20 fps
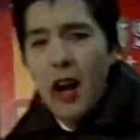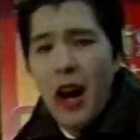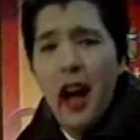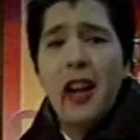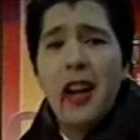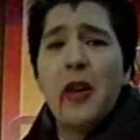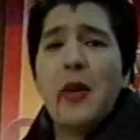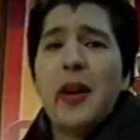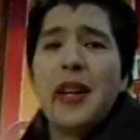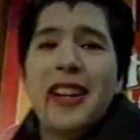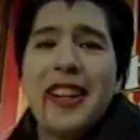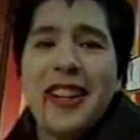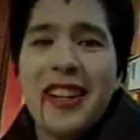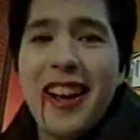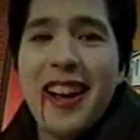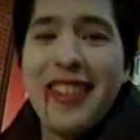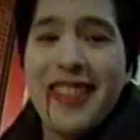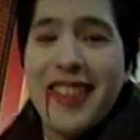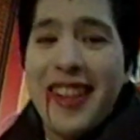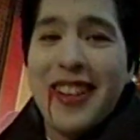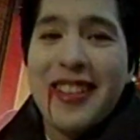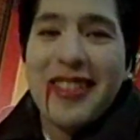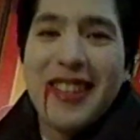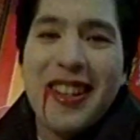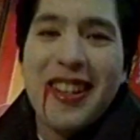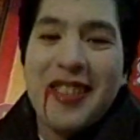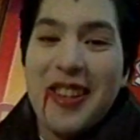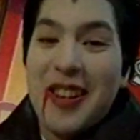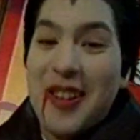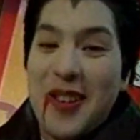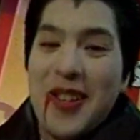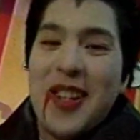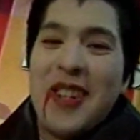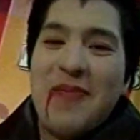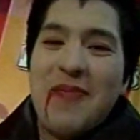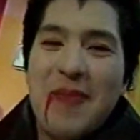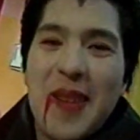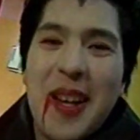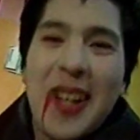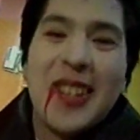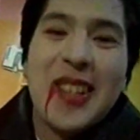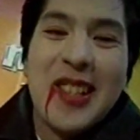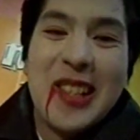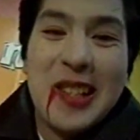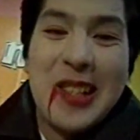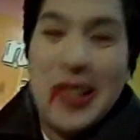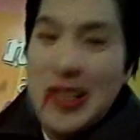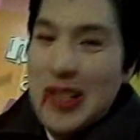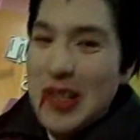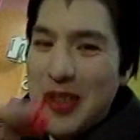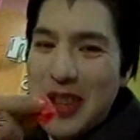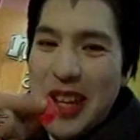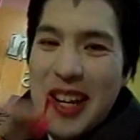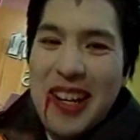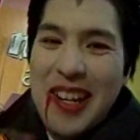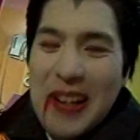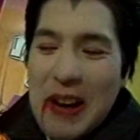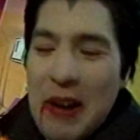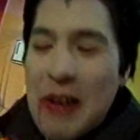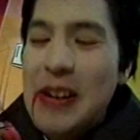Halloween and candy is such a good mix, don't you think?